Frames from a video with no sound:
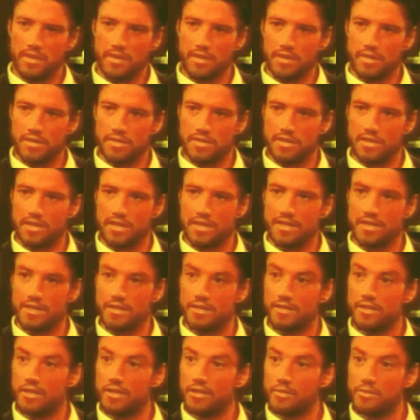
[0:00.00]
Methinks the
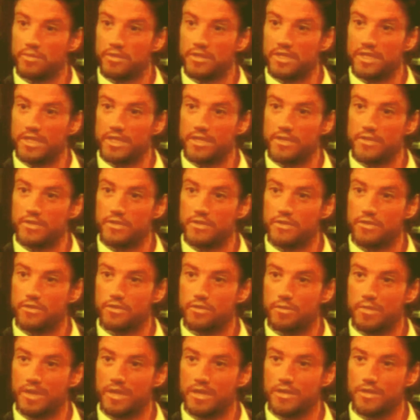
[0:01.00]
lady doth protest
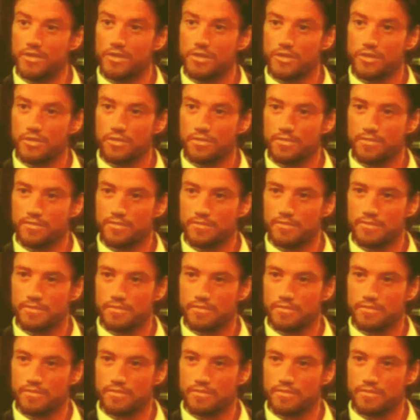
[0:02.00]
too much.